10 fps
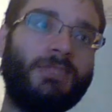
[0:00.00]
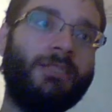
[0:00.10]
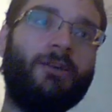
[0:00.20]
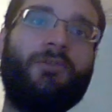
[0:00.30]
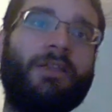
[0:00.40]

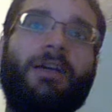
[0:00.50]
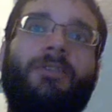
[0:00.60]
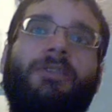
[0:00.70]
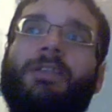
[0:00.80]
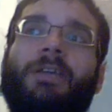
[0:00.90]
you know, find
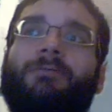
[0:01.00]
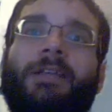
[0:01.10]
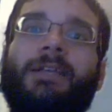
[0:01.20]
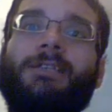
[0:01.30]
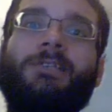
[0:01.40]
out that he
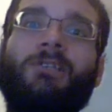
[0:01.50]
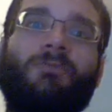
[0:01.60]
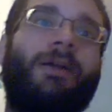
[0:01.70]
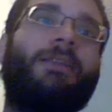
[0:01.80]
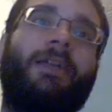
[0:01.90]
really is a
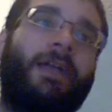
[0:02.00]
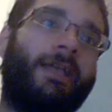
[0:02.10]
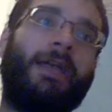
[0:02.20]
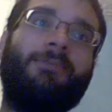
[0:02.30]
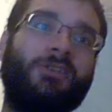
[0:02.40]
suspect, and they
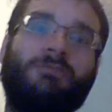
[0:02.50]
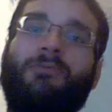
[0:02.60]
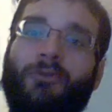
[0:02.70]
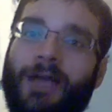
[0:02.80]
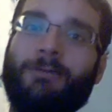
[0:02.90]
get him just
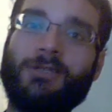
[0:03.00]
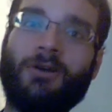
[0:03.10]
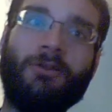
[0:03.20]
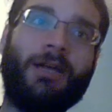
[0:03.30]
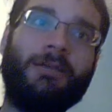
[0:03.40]
before the hour's
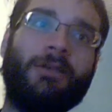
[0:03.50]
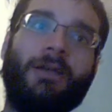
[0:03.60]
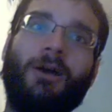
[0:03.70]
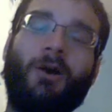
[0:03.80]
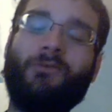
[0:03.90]
gone, and
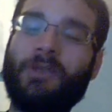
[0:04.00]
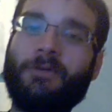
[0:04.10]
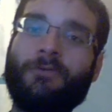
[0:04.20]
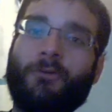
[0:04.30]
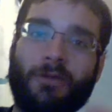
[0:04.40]
hopefully
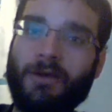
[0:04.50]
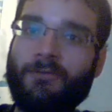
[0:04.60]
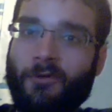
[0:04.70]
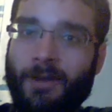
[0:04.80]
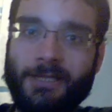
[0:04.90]
they're throwing a bit
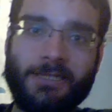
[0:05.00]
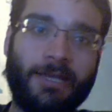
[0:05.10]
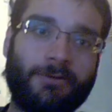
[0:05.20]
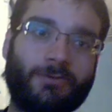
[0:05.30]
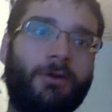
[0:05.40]
of romance in
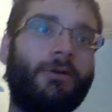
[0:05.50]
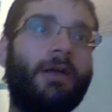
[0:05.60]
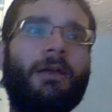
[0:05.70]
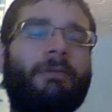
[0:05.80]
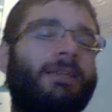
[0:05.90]
there as well.
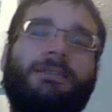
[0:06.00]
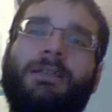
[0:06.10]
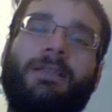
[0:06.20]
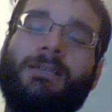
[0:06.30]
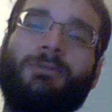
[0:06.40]
That's
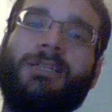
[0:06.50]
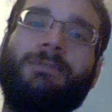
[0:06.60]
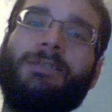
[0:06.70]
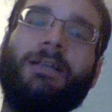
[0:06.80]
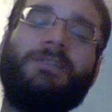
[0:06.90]
what it
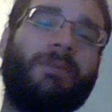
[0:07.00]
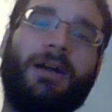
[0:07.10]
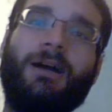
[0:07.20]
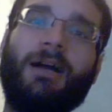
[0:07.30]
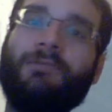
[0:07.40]
seems like to me.
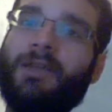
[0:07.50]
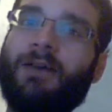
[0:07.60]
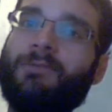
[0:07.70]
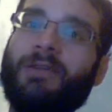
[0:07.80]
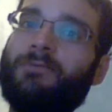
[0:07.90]

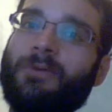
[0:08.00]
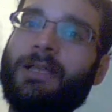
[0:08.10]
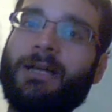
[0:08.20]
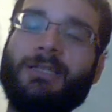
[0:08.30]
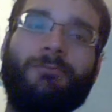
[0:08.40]
I've never
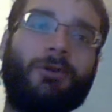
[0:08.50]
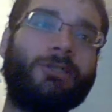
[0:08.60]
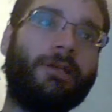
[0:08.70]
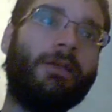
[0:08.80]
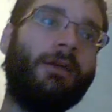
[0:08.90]
really actually
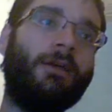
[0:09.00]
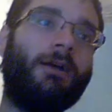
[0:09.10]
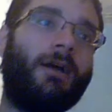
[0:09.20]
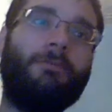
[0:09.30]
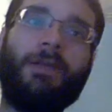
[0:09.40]
watched it.
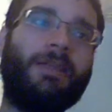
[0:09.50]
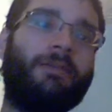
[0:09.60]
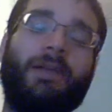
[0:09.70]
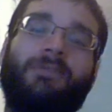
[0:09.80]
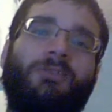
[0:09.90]
And
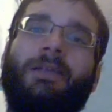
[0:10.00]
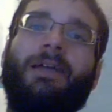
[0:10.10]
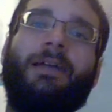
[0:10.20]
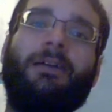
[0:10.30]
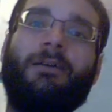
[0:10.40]
they have so many
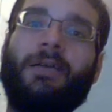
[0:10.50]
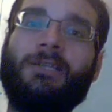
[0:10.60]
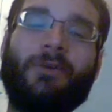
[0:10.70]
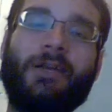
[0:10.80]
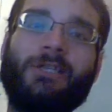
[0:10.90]

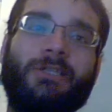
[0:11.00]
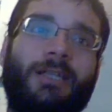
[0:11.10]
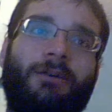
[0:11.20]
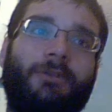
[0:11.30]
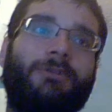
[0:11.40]

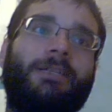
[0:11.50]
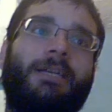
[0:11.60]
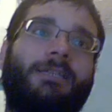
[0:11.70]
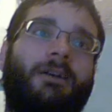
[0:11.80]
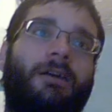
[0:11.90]
iterations now, you know,
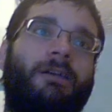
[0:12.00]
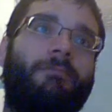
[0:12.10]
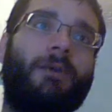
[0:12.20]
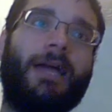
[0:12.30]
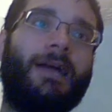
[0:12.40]

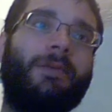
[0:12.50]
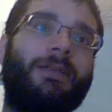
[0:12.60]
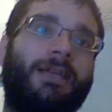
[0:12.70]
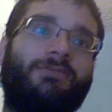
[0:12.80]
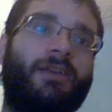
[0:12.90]
CSI,
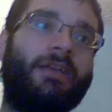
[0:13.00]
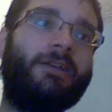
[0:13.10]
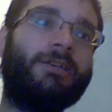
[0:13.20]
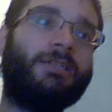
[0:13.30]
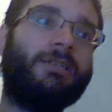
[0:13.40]
Miami, Las
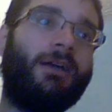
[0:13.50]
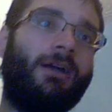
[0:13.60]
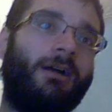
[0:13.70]
Vegas,